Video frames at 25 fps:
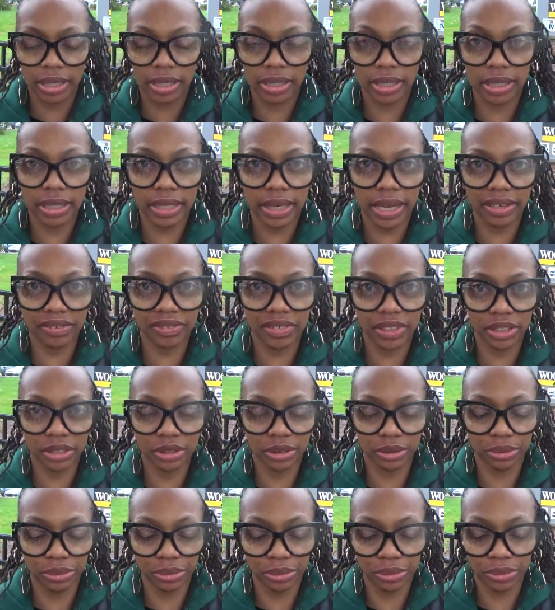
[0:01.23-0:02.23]
Good
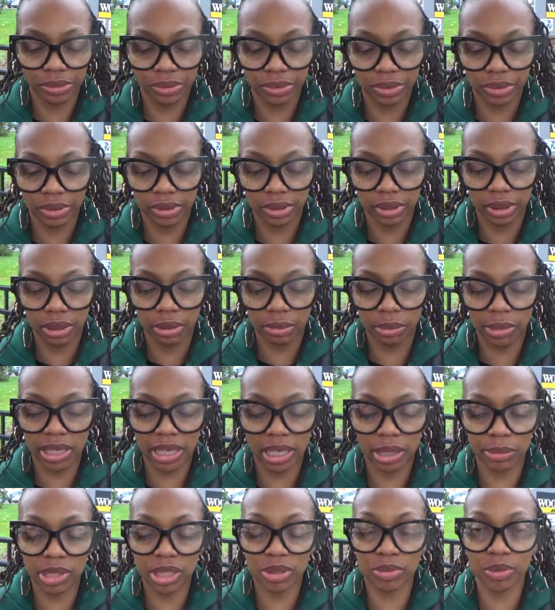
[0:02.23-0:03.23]
afternoon. My
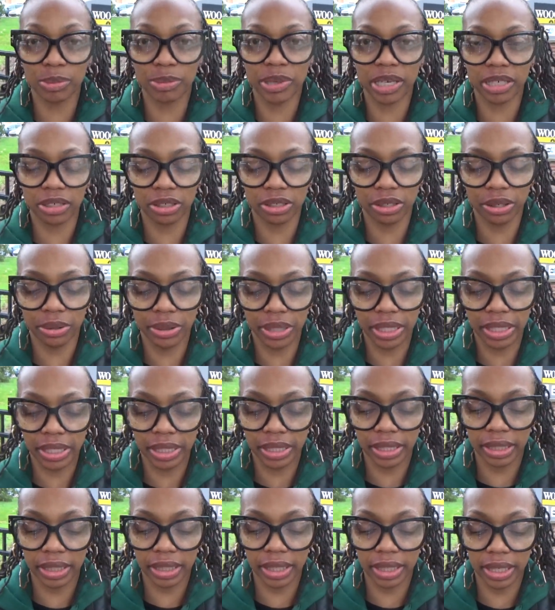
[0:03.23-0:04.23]
name is Rebecca Craig.